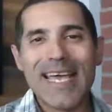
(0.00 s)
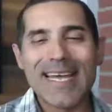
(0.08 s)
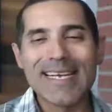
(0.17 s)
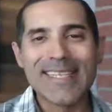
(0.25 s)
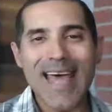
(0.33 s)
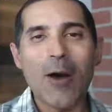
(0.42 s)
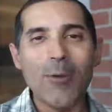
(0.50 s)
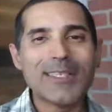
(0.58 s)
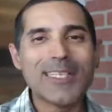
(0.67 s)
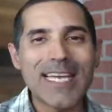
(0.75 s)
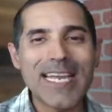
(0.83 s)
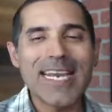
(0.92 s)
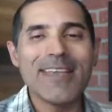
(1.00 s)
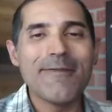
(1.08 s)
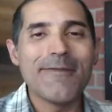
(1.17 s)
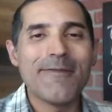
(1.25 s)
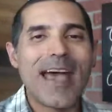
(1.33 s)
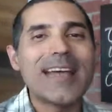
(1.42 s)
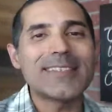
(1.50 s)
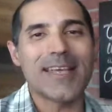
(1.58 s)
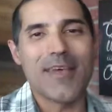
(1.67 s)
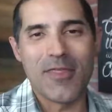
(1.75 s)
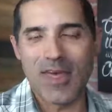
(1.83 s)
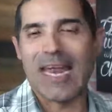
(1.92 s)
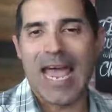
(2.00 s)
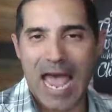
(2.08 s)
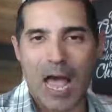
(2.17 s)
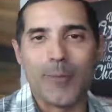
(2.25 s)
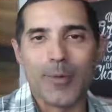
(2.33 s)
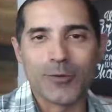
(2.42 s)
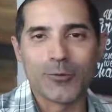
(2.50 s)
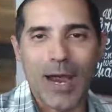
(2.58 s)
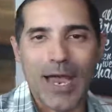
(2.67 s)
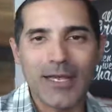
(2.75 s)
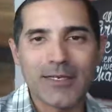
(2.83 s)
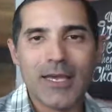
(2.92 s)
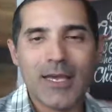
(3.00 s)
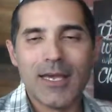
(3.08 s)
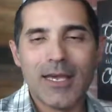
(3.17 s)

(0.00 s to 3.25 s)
Is that was an event that happened, right?